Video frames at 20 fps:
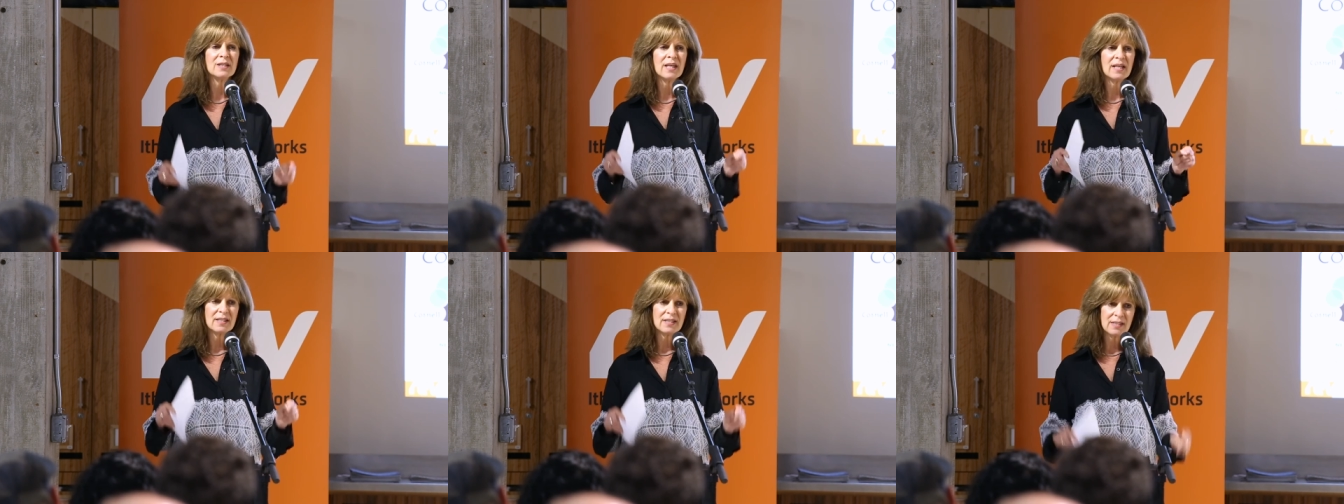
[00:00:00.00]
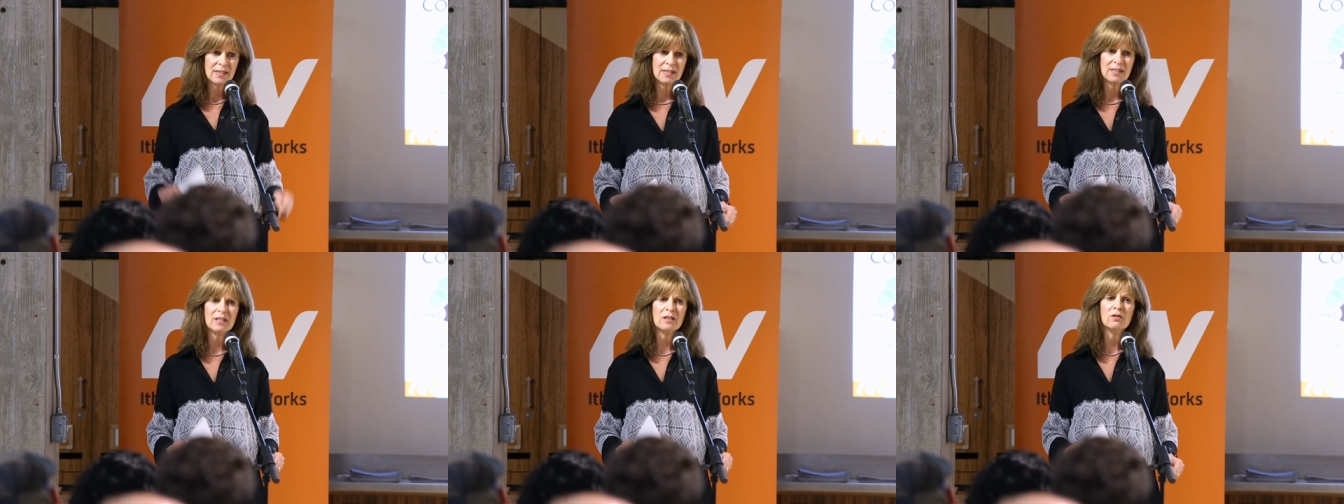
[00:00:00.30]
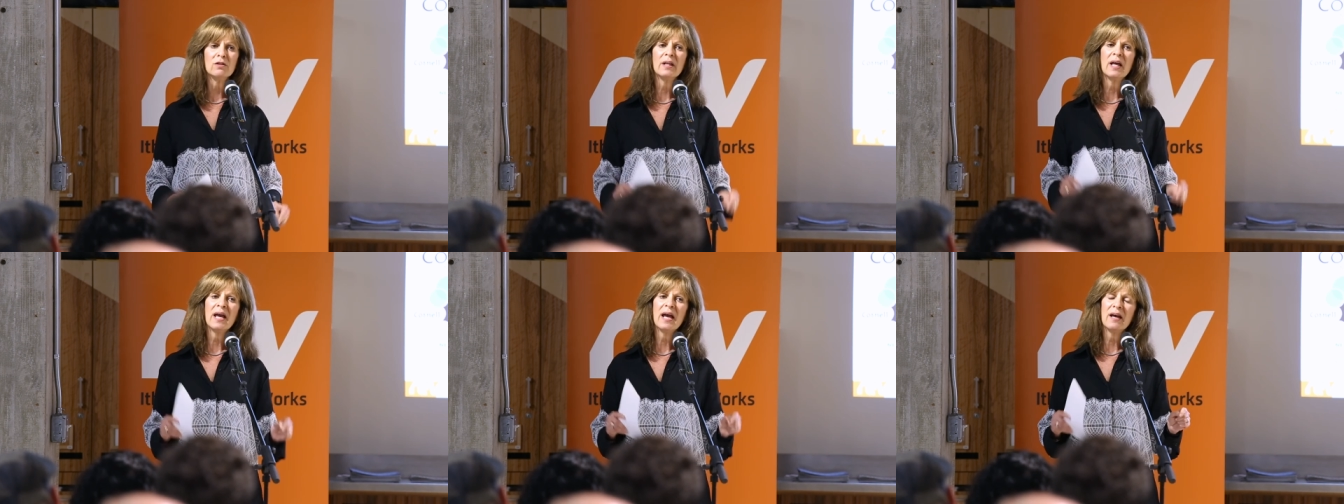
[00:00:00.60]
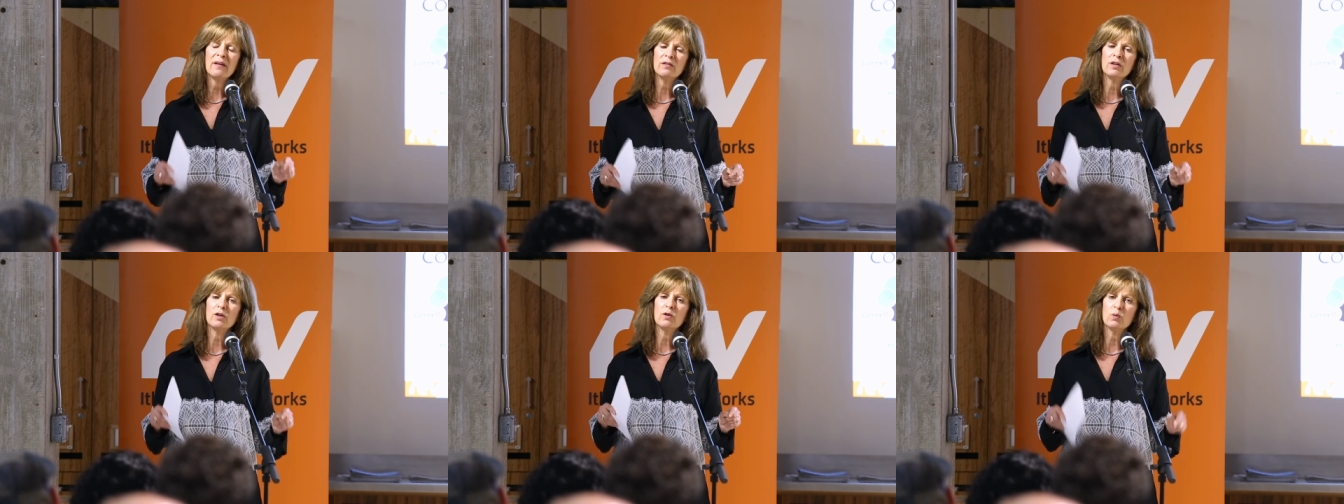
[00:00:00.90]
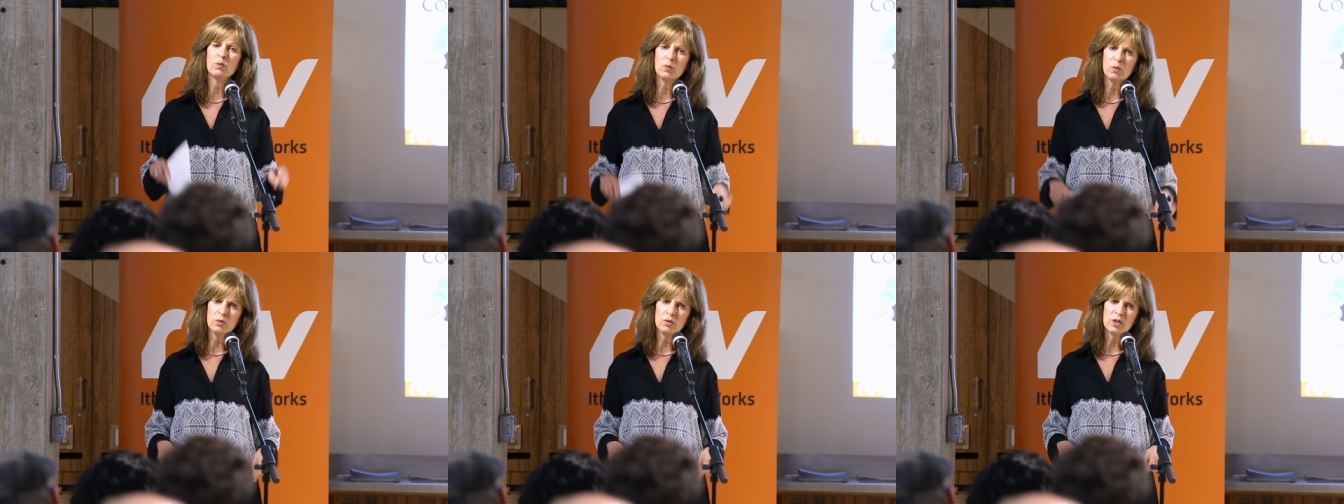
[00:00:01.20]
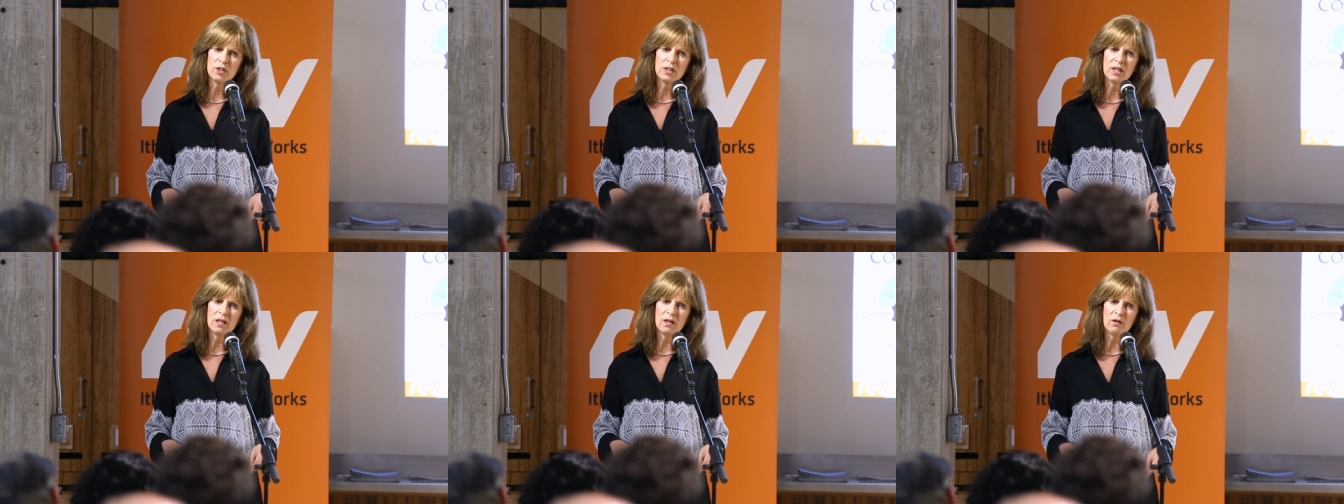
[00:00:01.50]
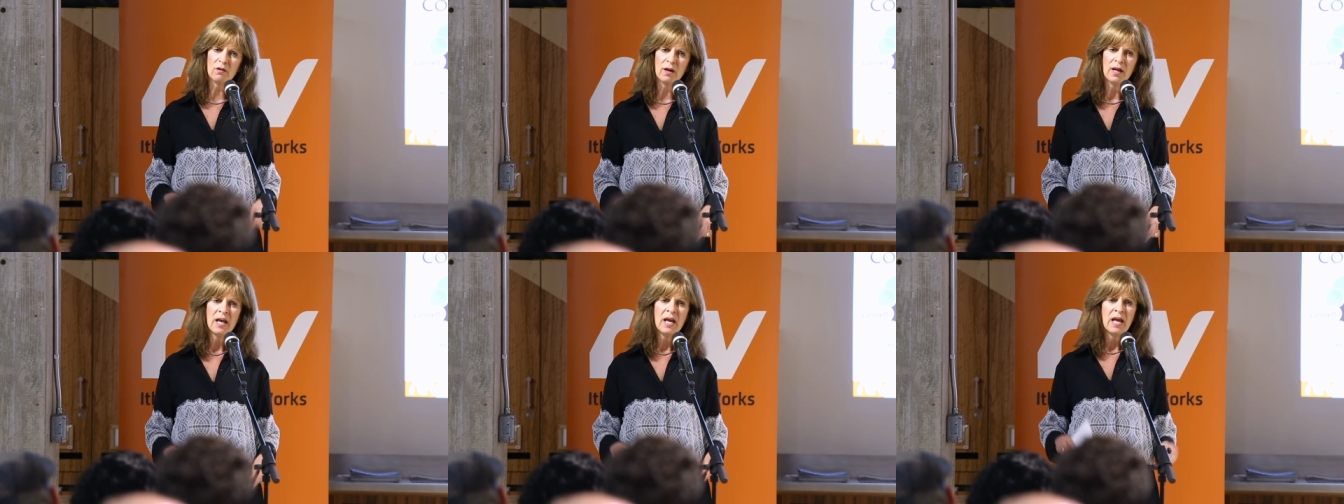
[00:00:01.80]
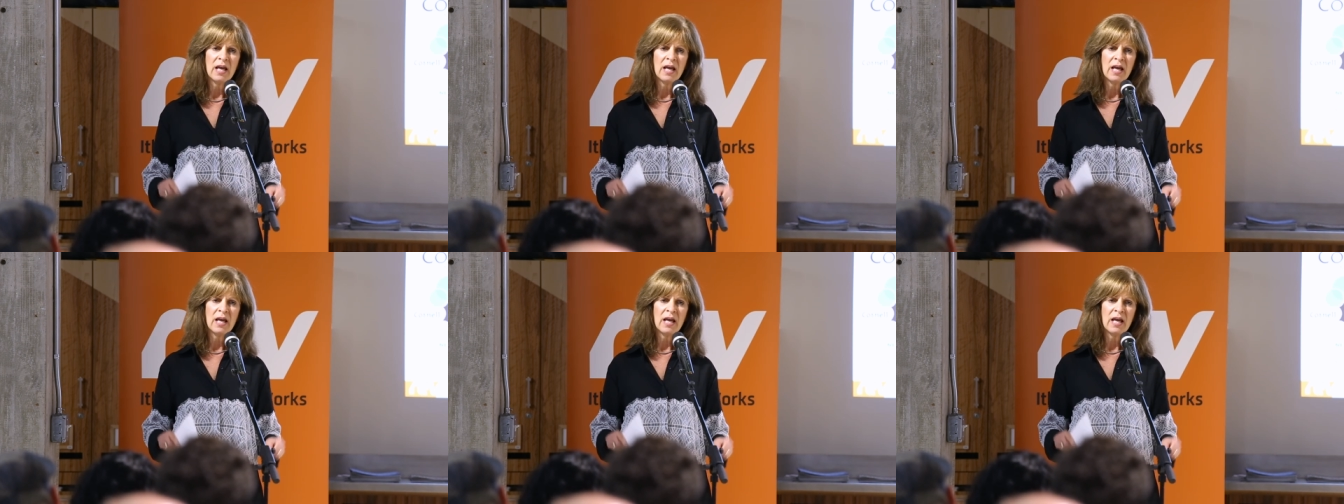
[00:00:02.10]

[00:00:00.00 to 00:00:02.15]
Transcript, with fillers: they still had their roots here.